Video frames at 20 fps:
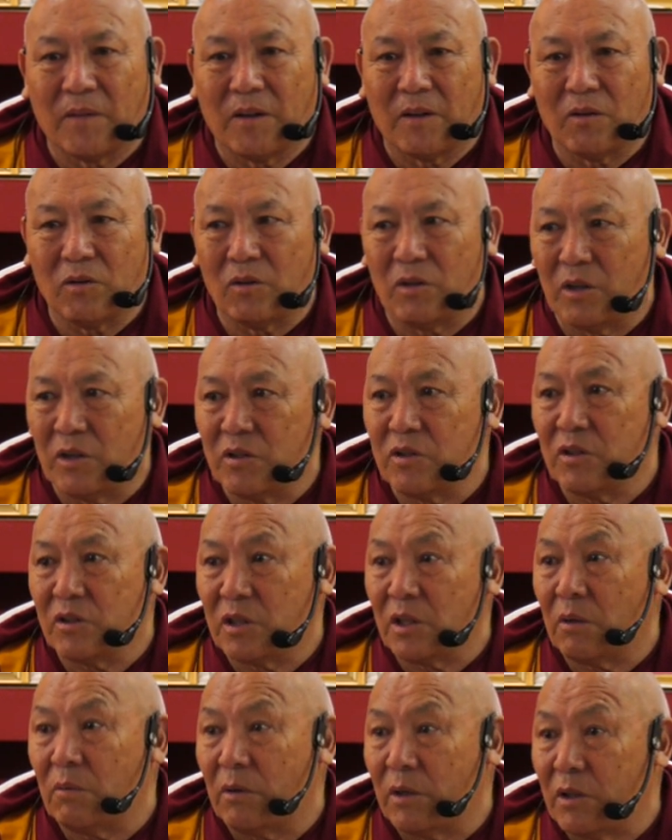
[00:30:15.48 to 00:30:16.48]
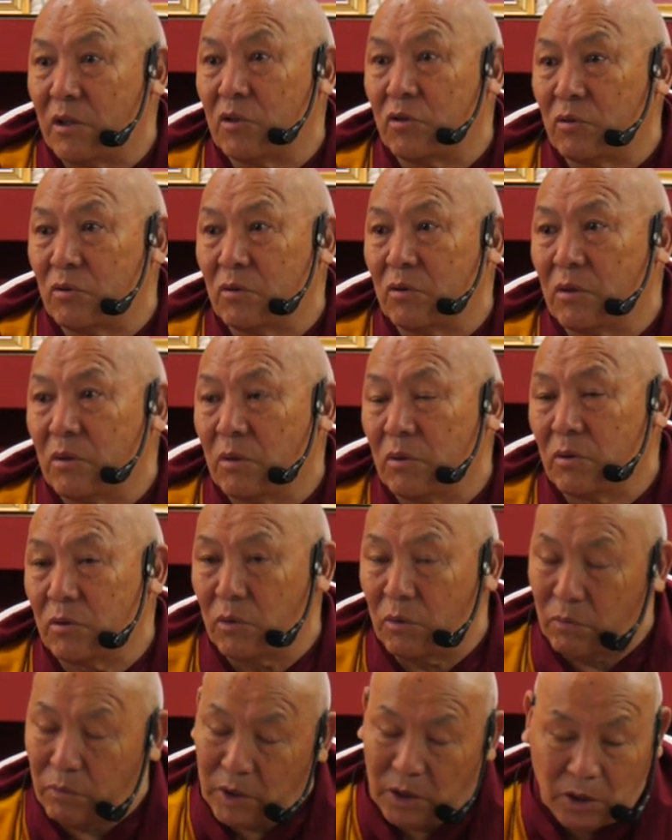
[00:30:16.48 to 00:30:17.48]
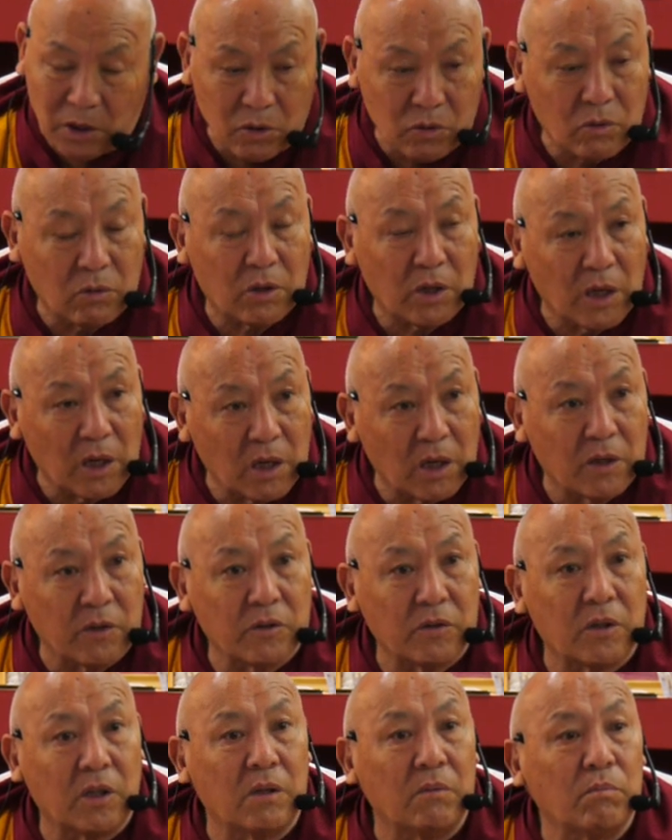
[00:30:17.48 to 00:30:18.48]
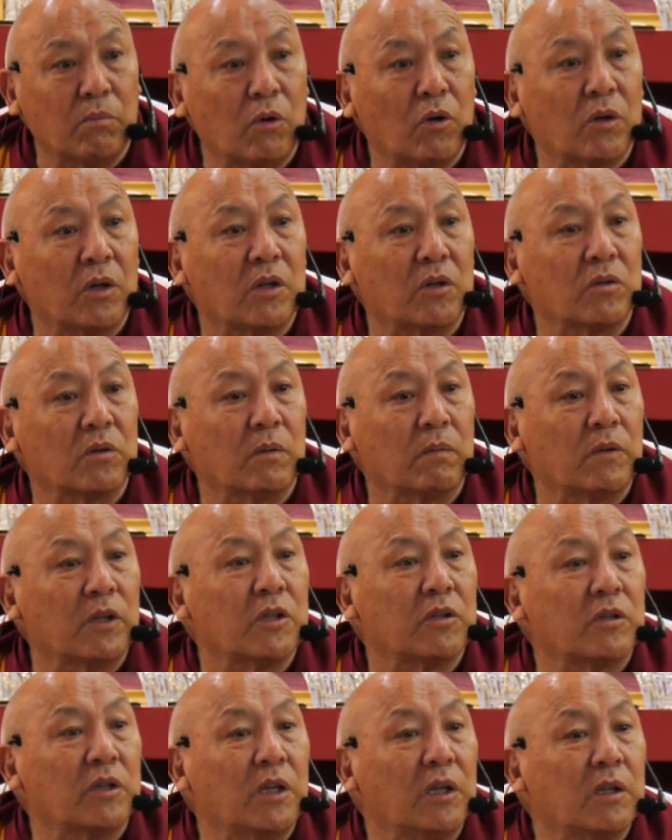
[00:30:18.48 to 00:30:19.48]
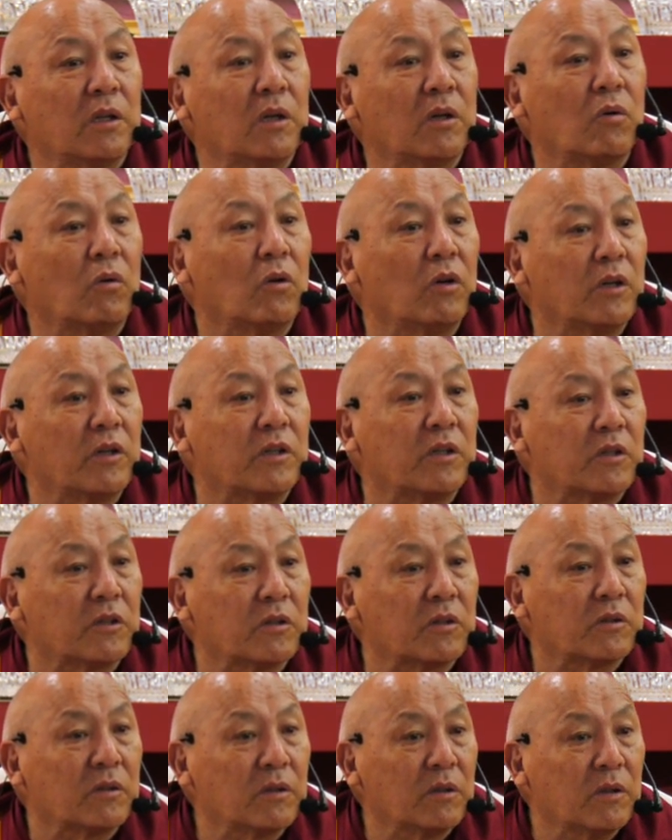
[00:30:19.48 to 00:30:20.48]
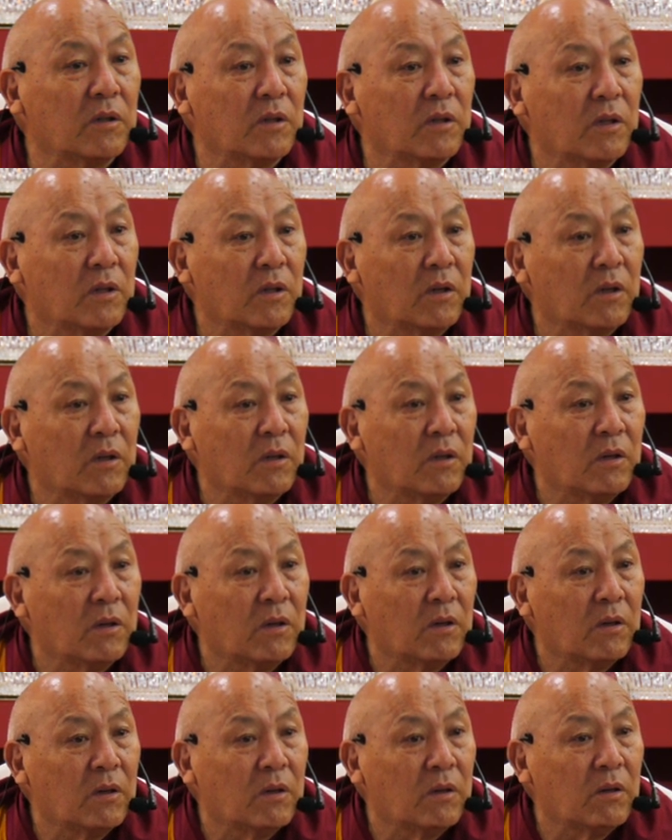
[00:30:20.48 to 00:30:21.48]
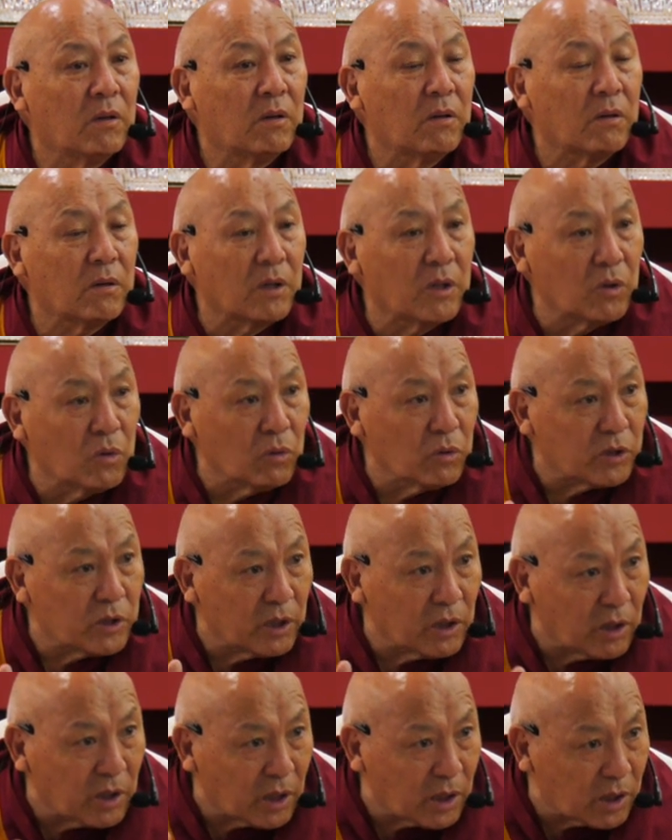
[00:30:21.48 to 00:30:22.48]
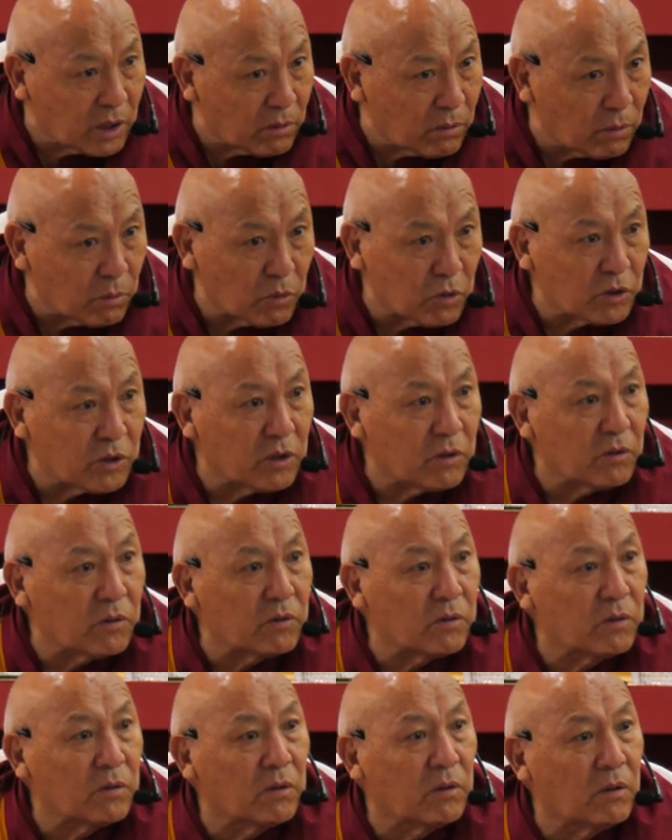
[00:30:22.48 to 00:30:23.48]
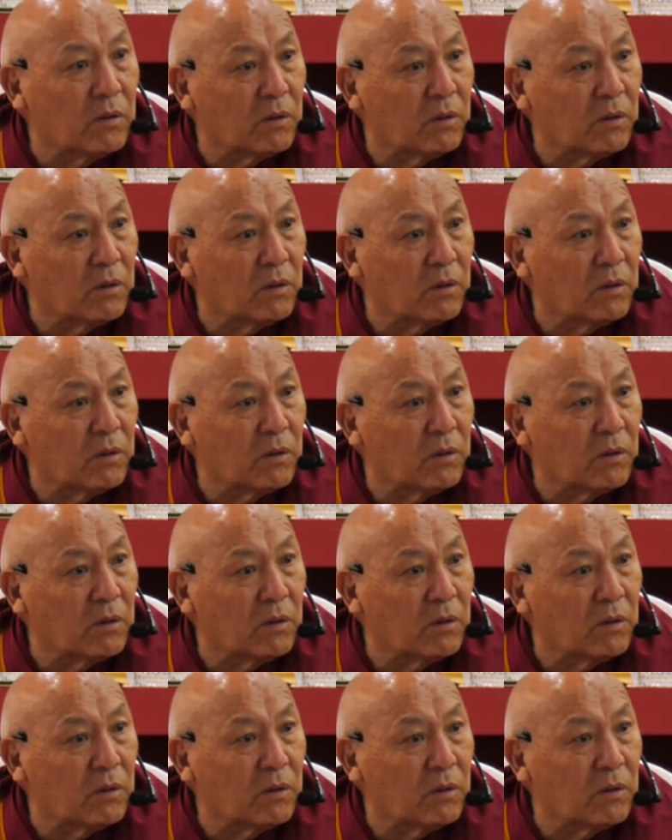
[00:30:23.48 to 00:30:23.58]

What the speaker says: So this is our attitude. So we need to realize the importance of these inner qualities, reducing negative emotions.